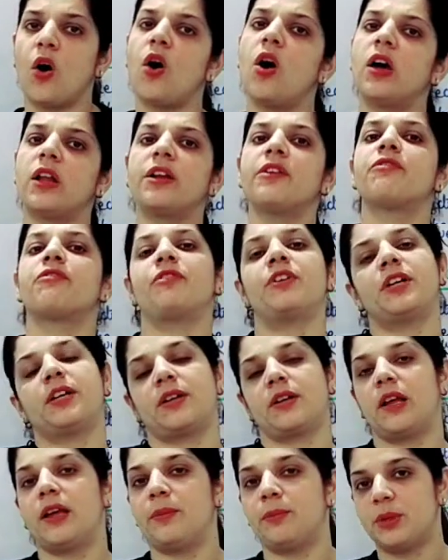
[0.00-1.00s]
or if
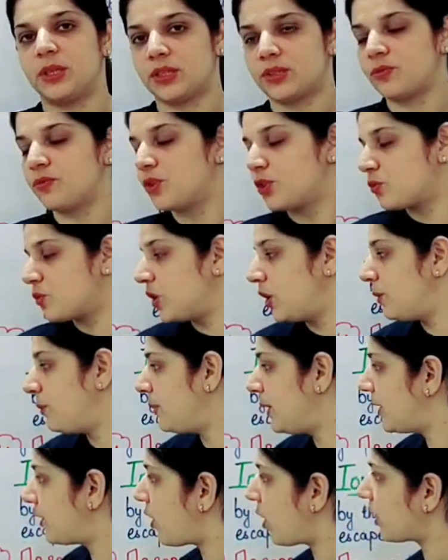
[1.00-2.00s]
it emits, which
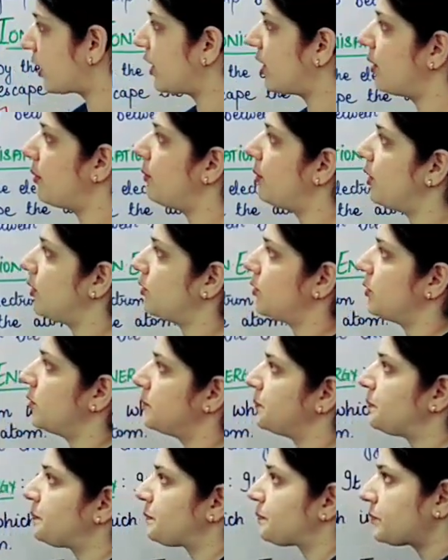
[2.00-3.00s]
we'll be talking about.
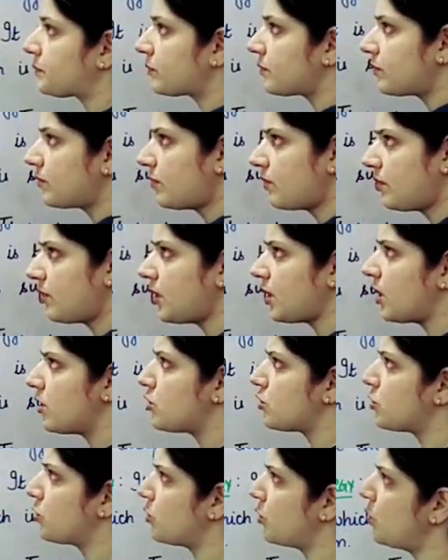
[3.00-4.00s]

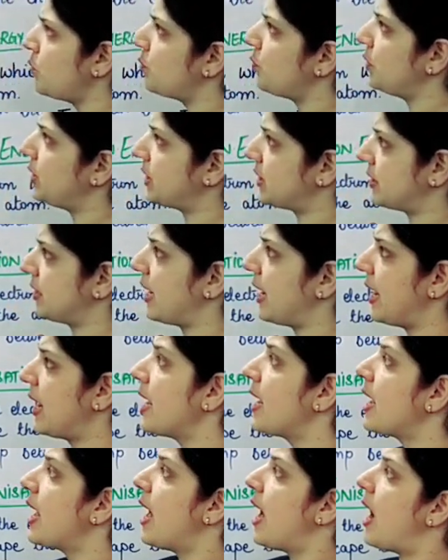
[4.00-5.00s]
So we
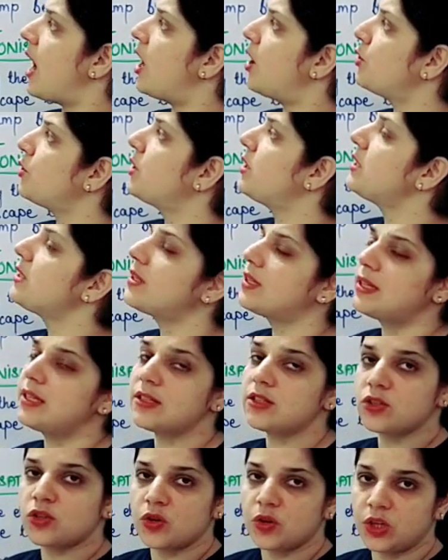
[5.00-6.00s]
say, how does
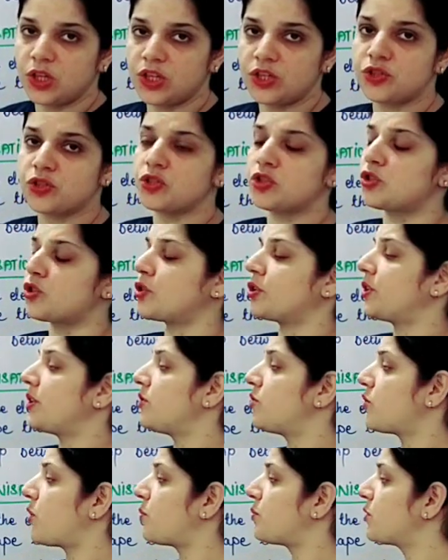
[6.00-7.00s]
these collisions or
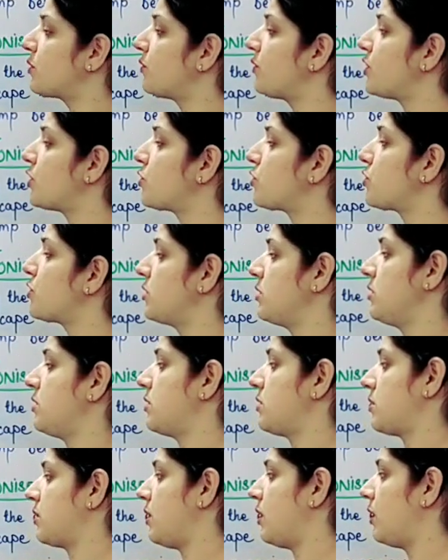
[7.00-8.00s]
these
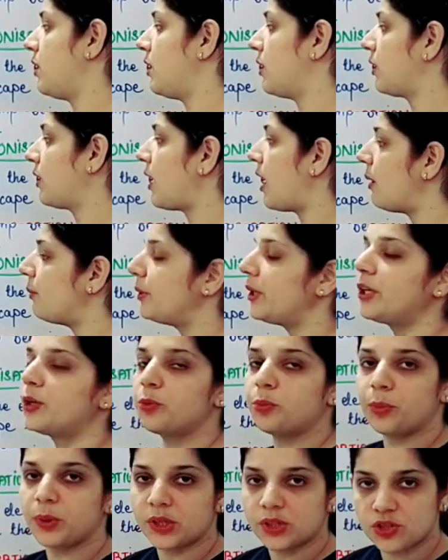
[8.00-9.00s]
observations come
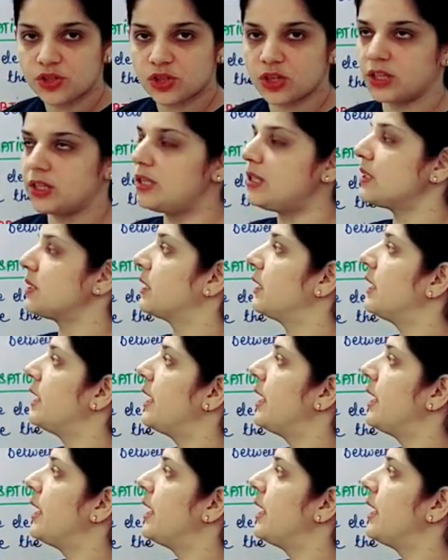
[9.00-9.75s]
into picture is,